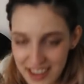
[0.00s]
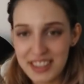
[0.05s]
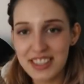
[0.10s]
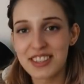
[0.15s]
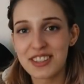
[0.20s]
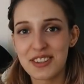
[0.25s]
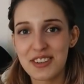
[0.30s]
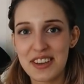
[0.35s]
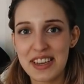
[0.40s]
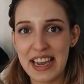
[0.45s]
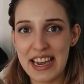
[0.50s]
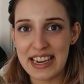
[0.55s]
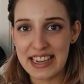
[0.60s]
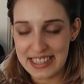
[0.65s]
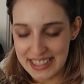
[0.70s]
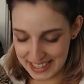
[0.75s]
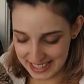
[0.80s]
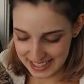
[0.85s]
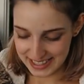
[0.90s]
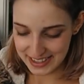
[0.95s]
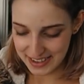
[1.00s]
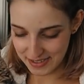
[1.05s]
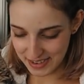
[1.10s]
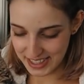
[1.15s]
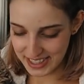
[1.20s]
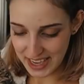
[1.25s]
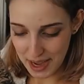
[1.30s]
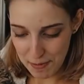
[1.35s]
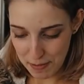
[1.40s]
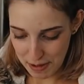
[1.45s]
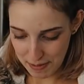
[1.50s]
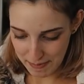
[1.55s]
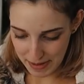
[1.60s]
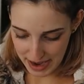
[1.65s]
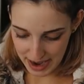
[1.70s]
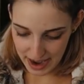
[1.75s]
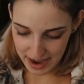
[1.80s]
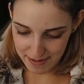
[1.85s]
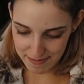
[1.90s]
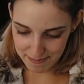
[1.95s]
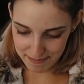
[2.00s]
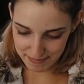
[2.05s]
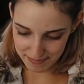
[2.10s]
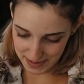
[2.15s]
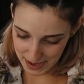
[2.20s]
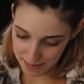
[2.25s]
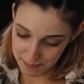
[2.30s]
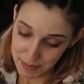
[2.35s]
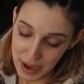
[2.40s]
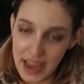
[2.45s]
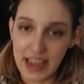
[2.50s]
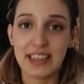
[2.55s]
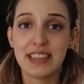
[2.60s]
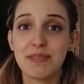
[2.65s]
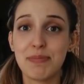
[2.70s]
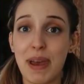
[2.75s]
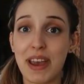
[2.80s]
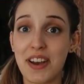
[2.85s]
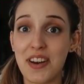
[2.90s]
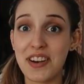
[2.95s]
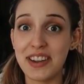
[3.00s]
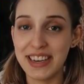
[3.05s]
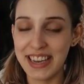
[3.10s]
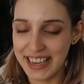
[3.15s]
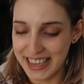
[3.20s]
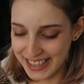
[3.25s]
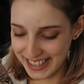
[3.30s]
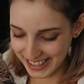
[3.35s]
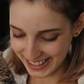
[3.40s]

I'll show you guys once I put my pants back on.